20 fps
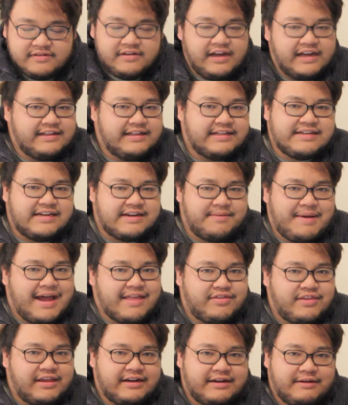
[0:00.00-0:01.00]
And that's not a
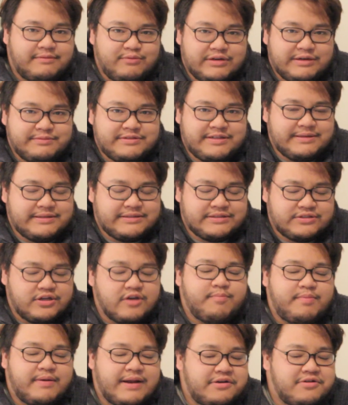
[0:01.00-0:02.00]
bad thing. When I'm saying
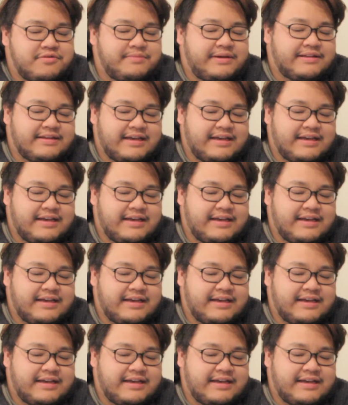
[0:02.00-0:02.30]
stupid, I don't mean,